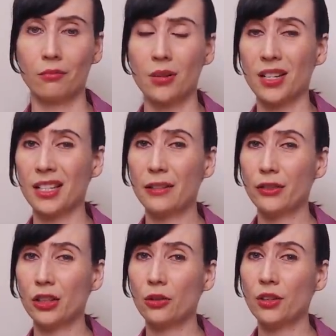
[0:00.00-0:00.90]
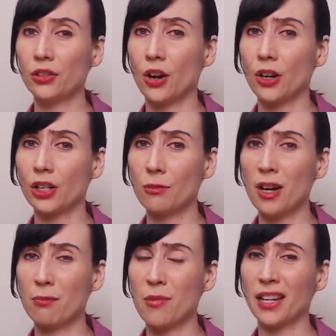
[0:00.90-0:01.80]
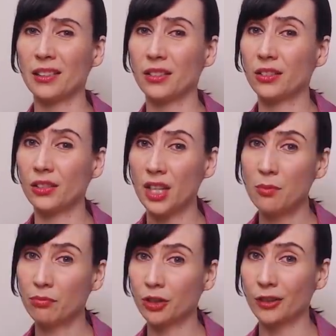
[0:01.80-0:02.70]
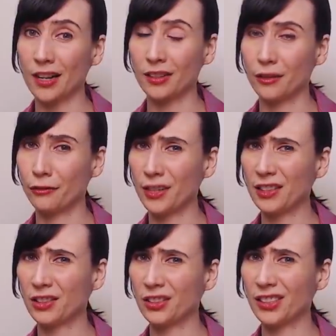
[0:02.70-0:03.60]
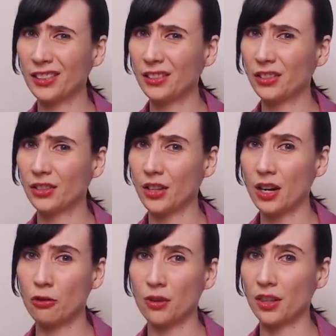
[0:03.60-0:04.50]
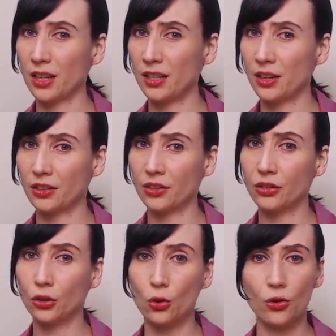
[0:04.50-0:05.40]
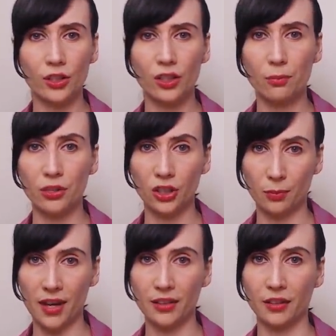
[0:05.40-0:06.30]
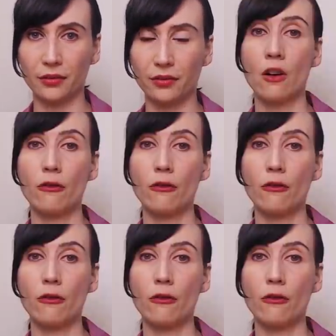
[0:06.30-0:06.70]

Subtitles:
But even though this argument might seem progressive, it's still stuck within a distorted perspective.